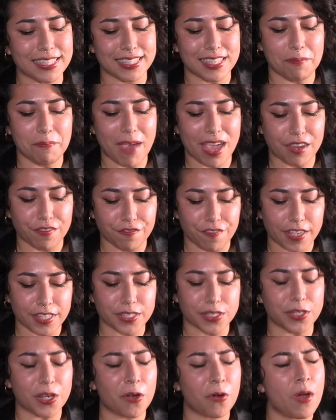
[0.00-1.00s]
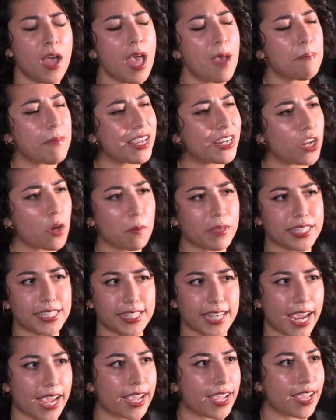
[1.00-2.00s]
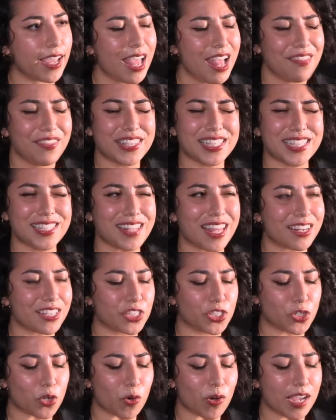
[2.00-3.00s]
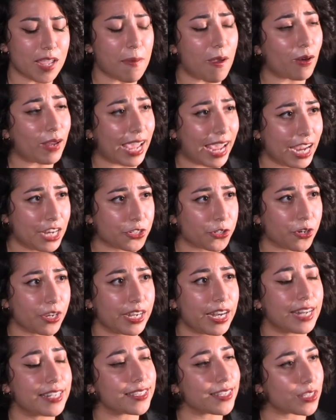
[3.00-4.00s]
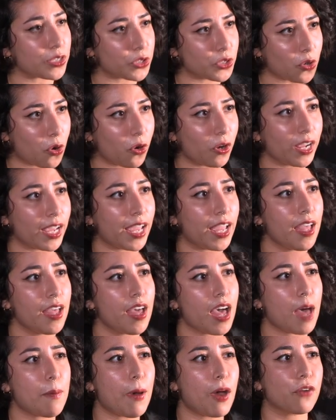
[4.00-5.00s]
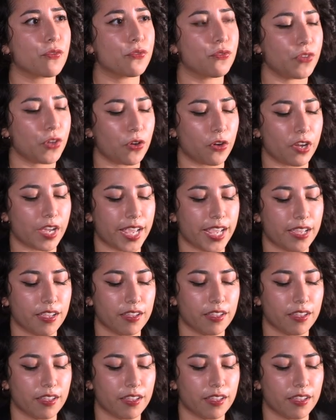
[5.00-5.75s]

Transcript: than manifesto. Make no mistake, this is not a story about hatred, it is a story about fury.